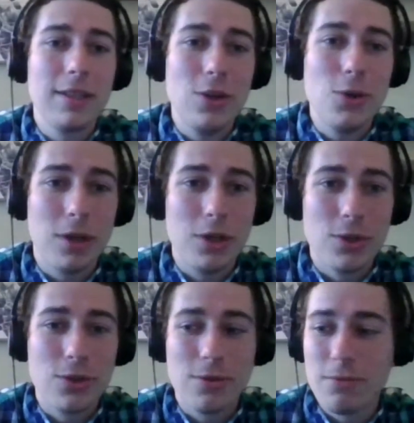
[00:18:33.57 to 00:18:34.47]
You can
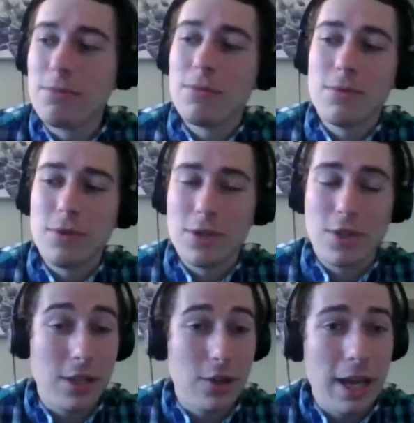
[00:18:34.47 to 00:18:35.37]
just
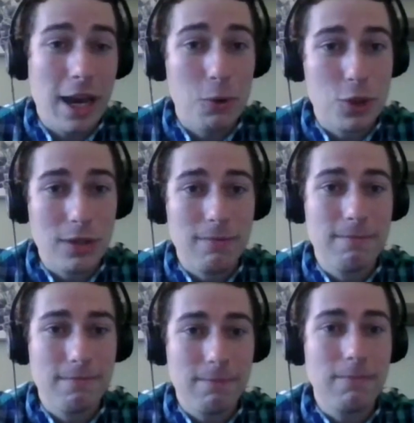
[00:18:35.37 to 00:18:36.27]
sit at your couch and
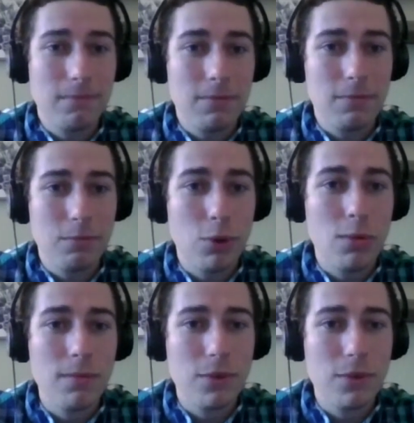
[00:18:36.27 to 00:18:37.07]
boom.